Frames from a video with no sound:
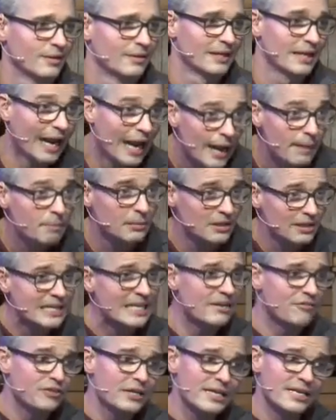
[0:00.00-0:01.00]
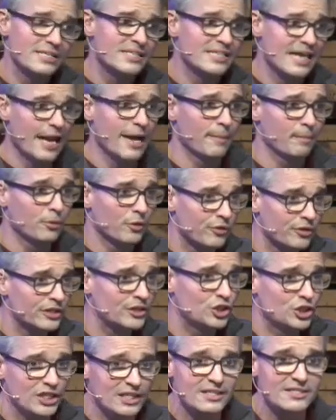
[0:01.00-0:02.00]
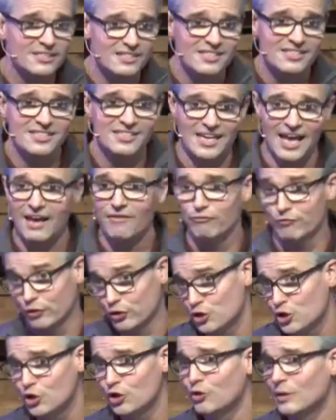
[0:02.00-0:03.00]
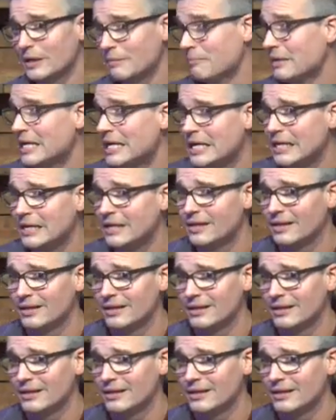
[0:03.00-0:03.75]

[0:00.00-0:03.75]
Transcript: then I believe the example that Jesus set for you and me,